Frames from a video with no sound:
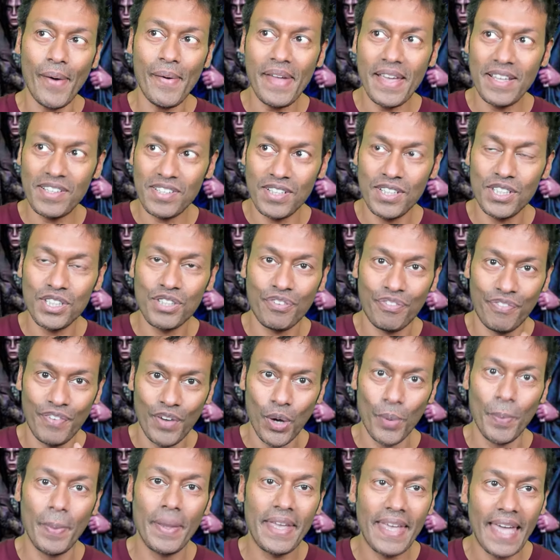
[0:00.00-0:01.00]
into this
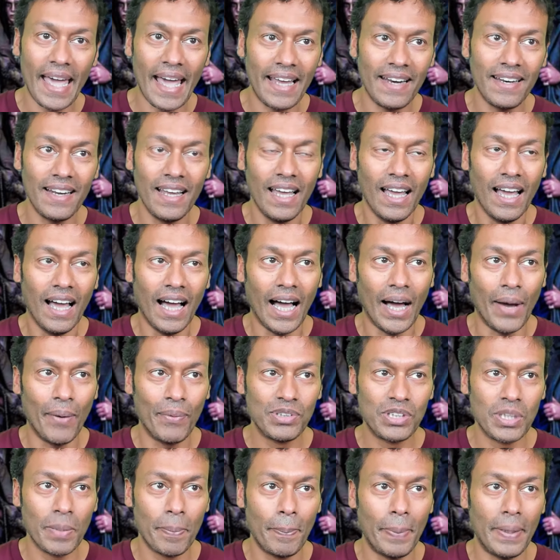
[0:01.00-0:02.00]
film again, I
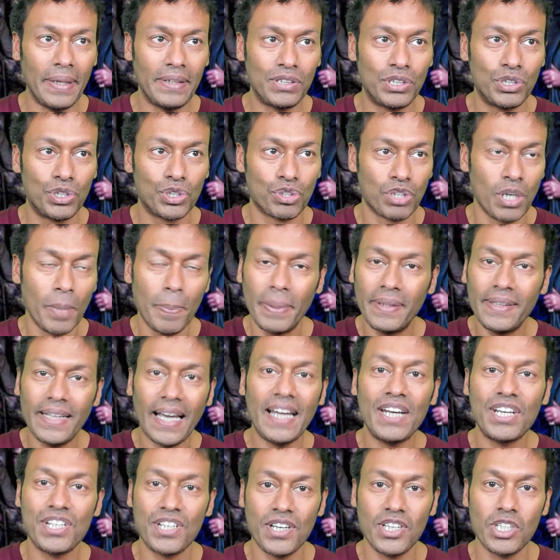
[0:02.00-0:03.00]
was a bit
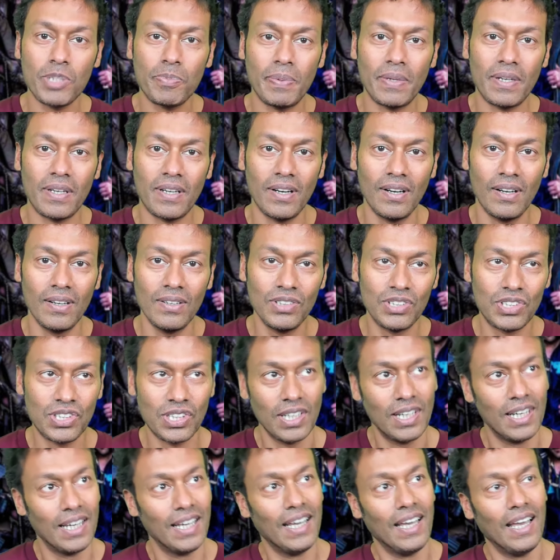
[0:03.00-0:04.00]
trepidatious
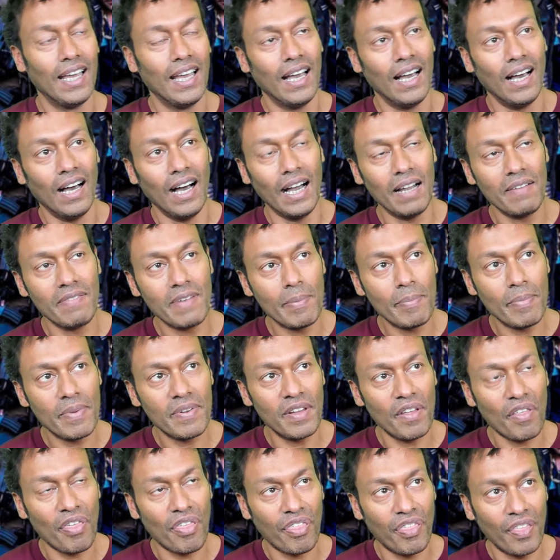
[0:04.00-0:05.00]
because I remember
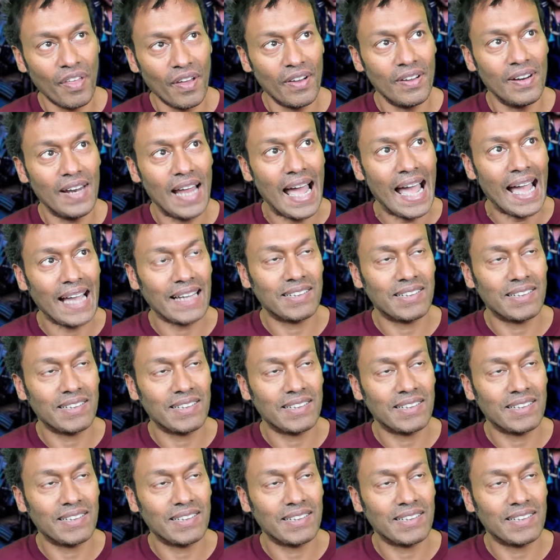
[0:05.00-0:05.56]
the third act